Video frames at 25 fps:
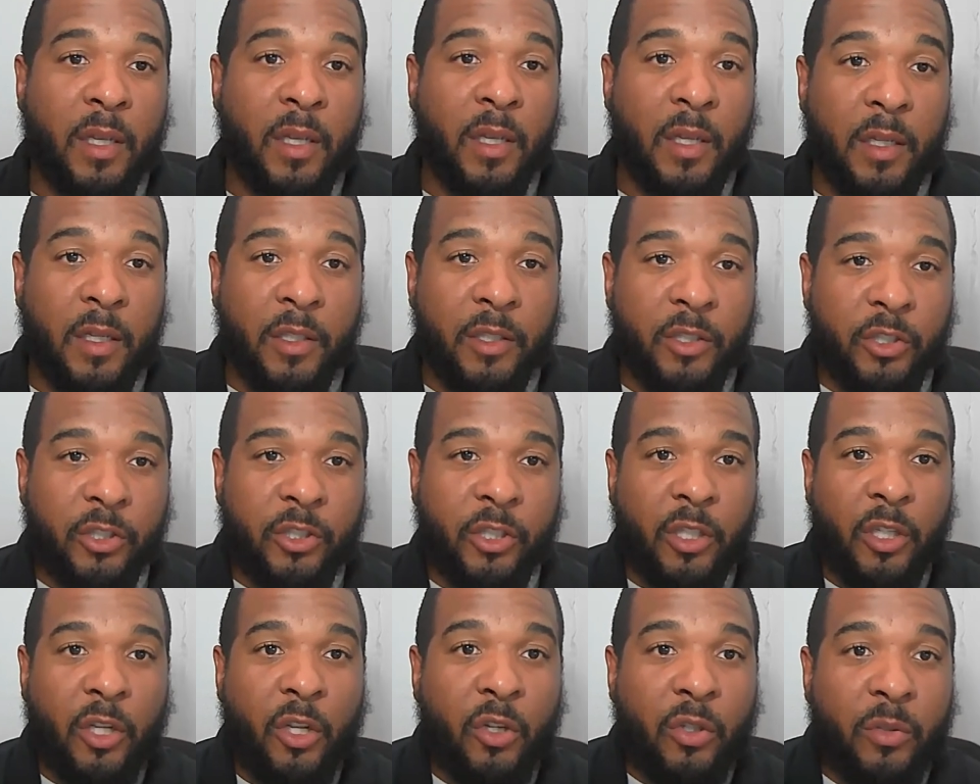
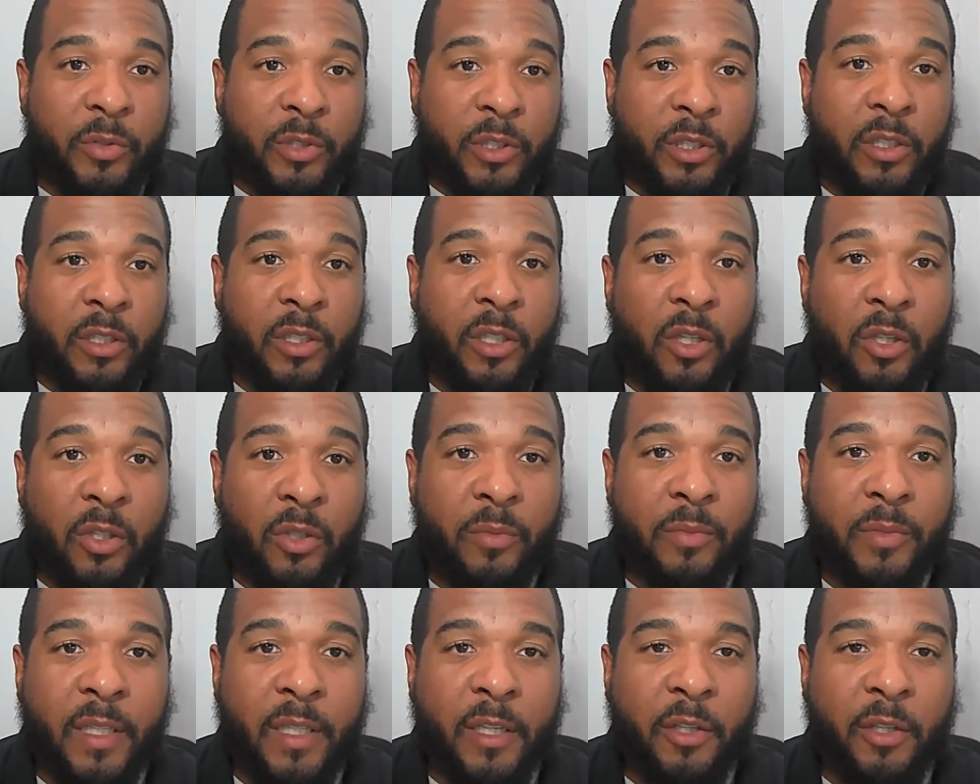Shalom,
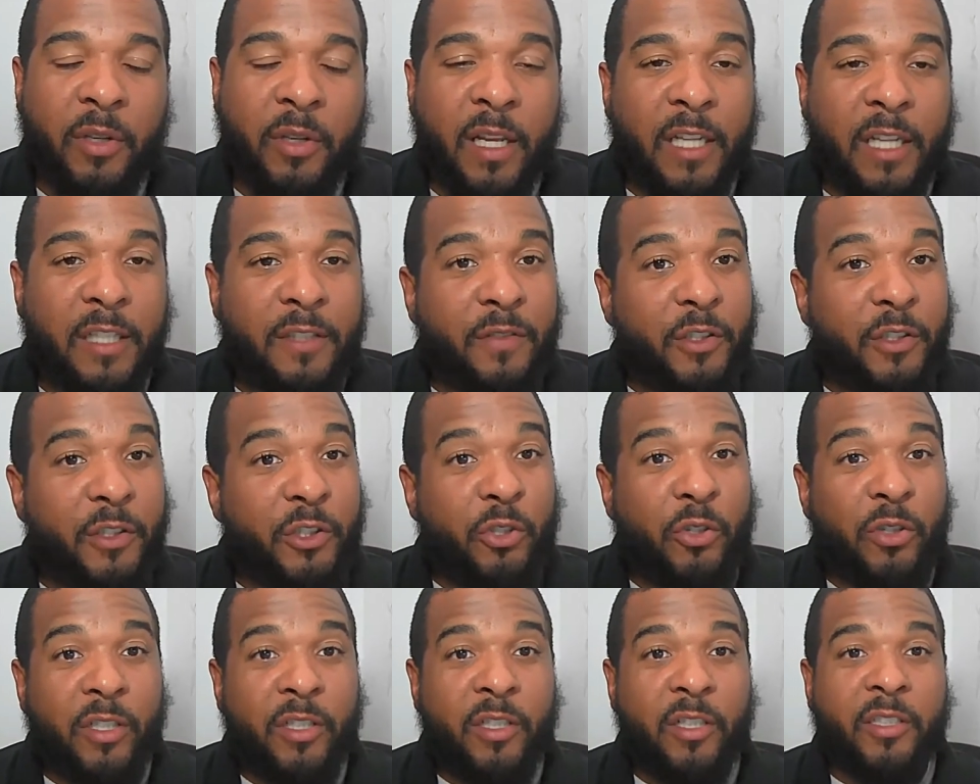shalom. Thank you guys for
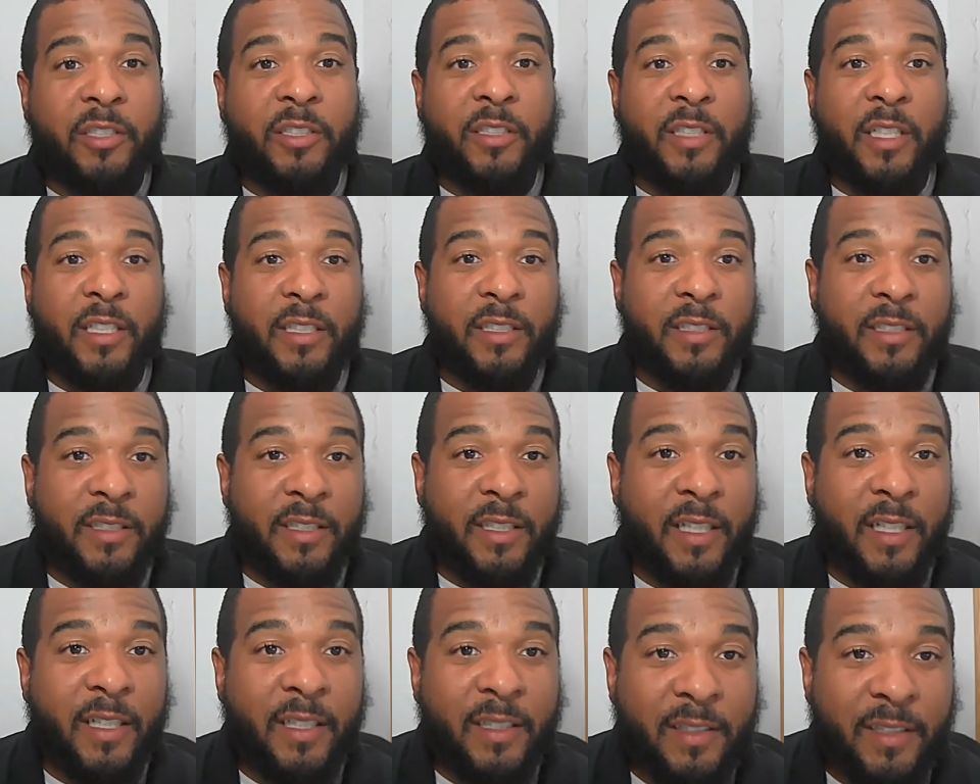joining our study
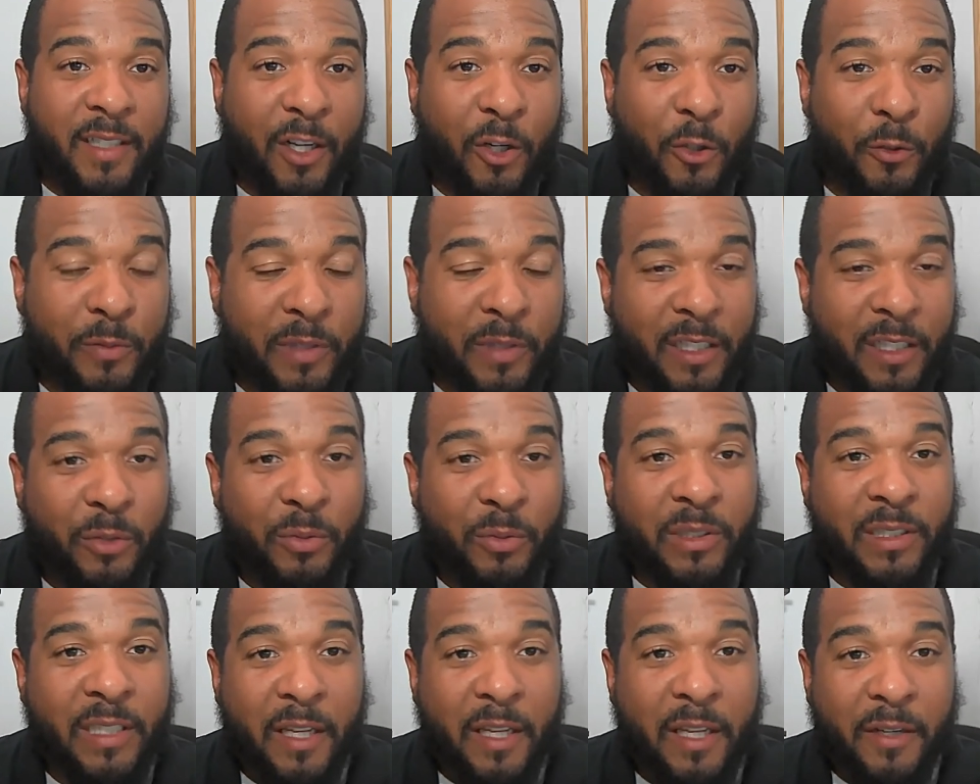today. I hope that it
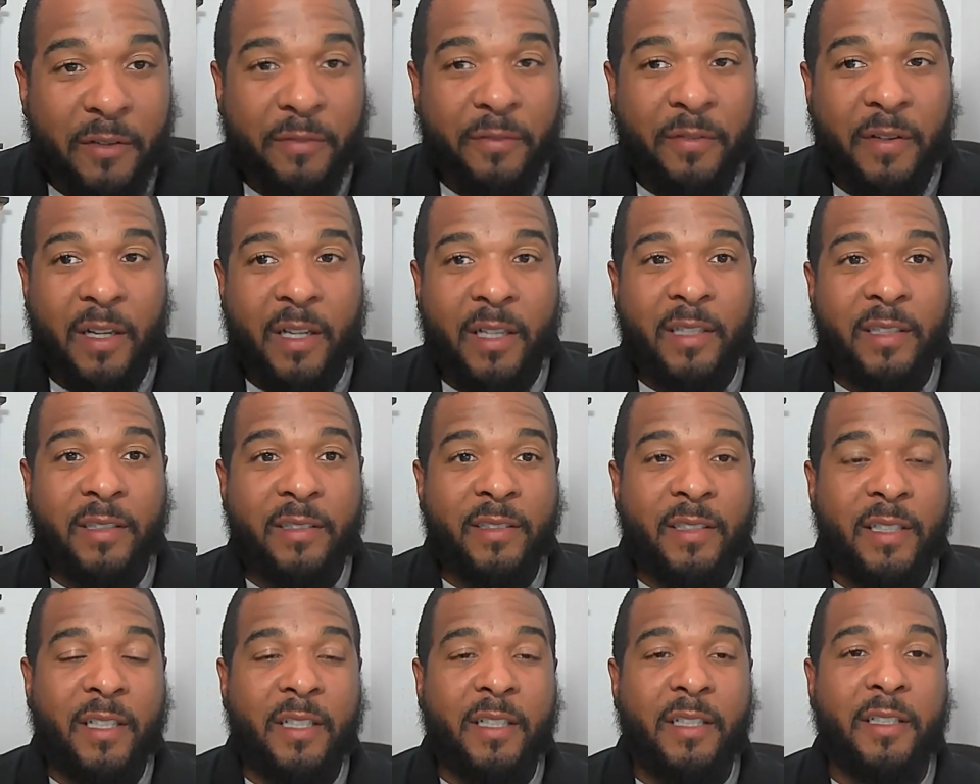was
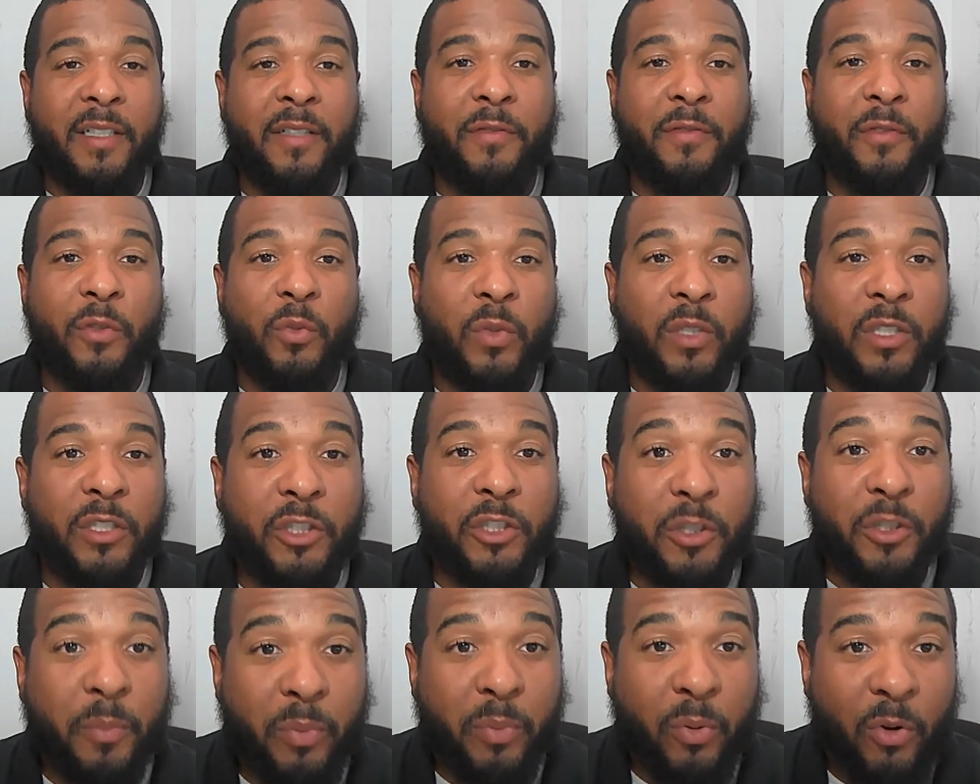edifying. And if you want to
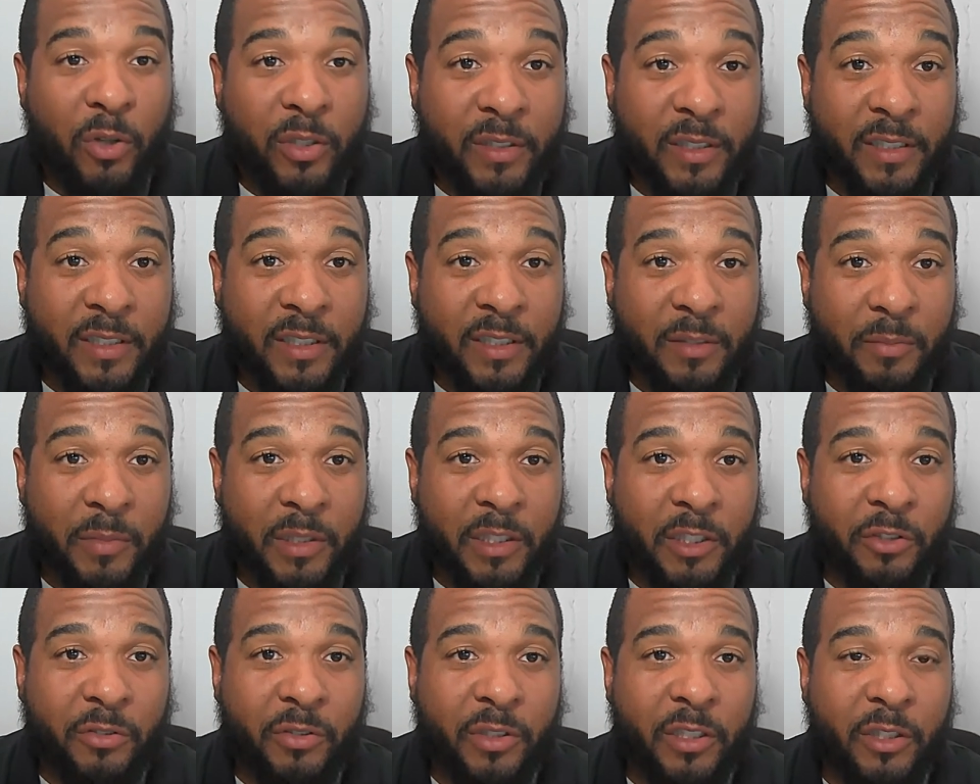support this
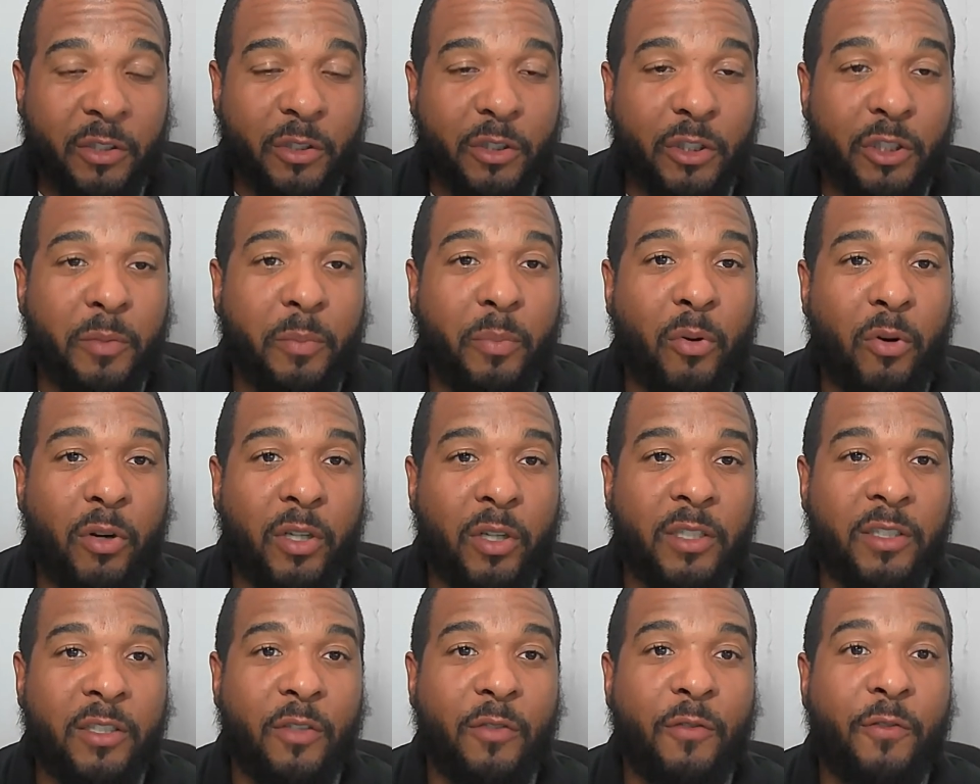ministry, you can support
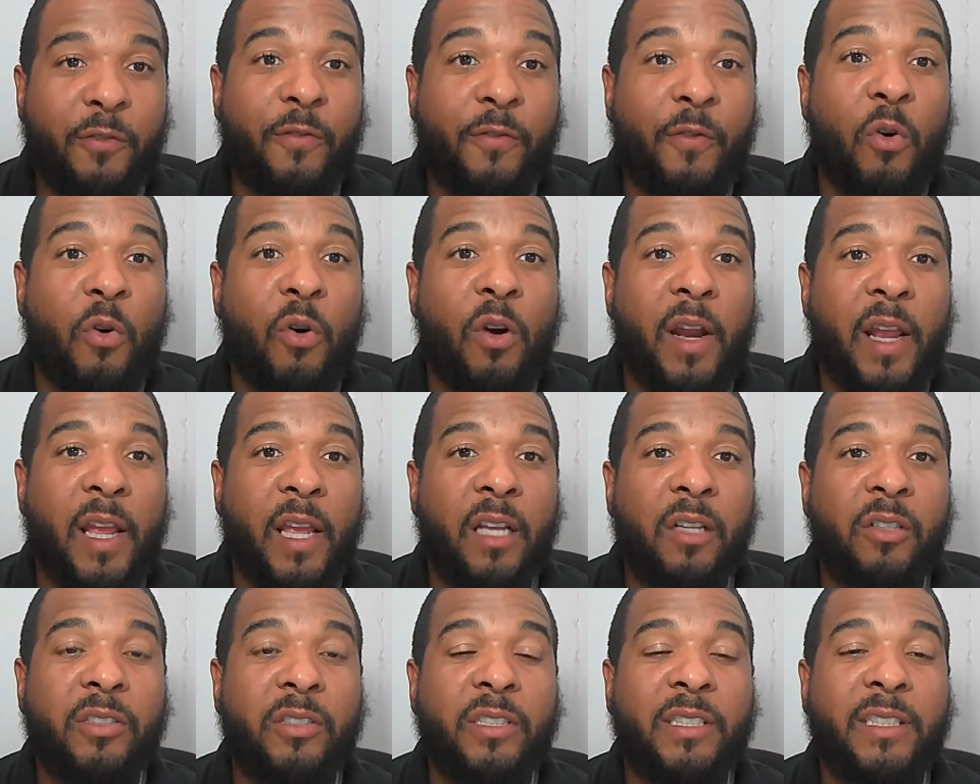us on
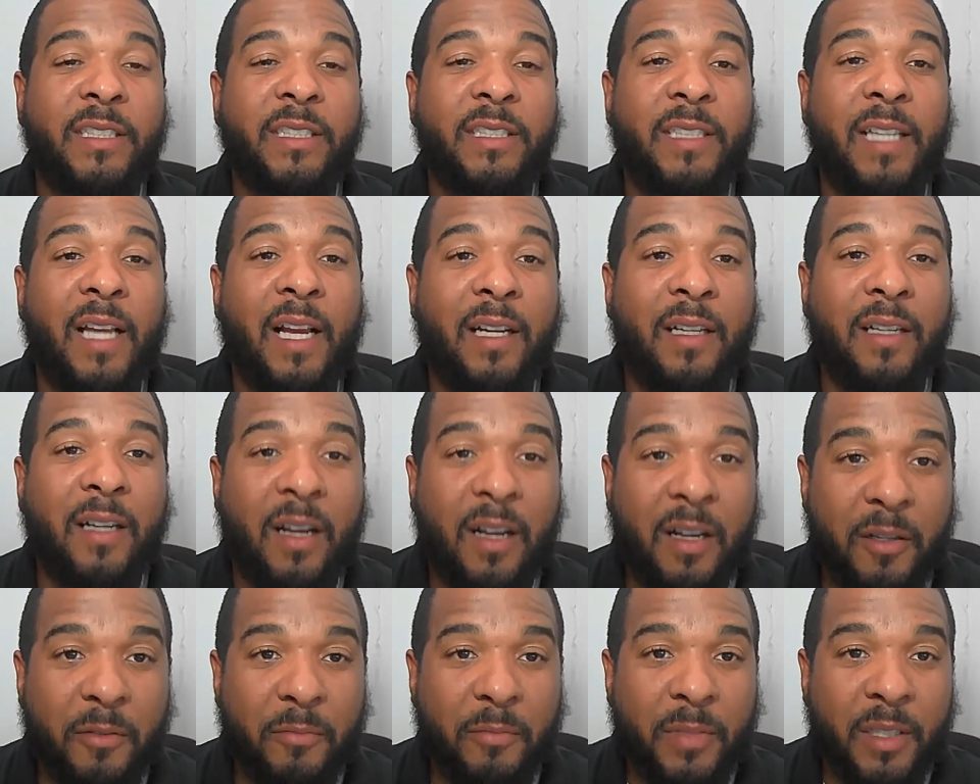
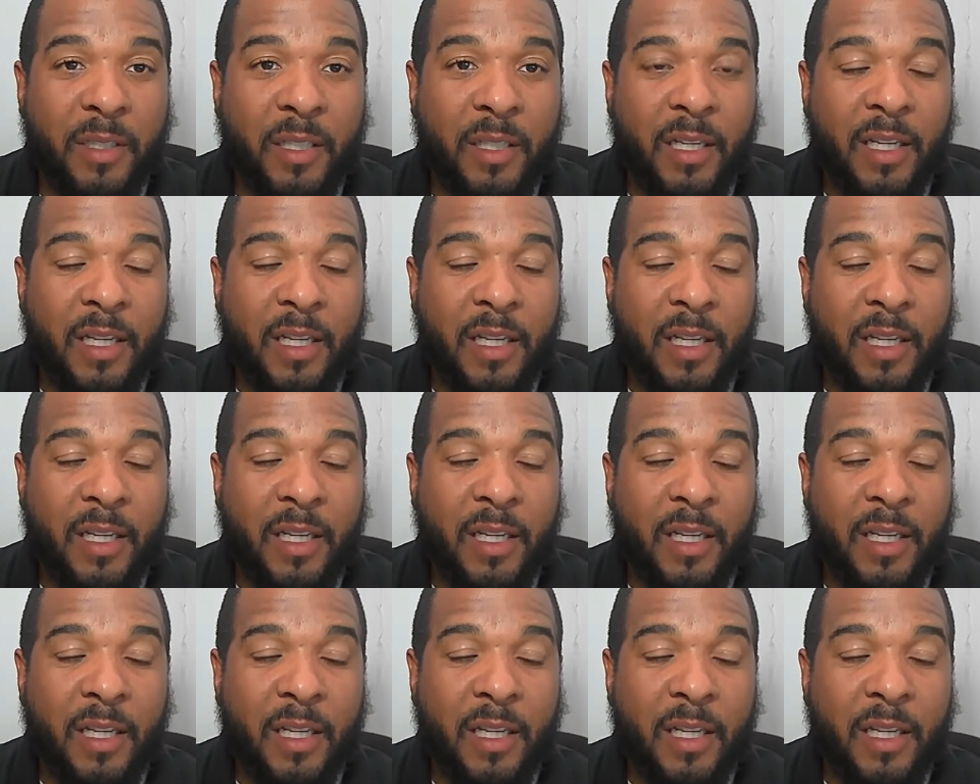4ALC.com.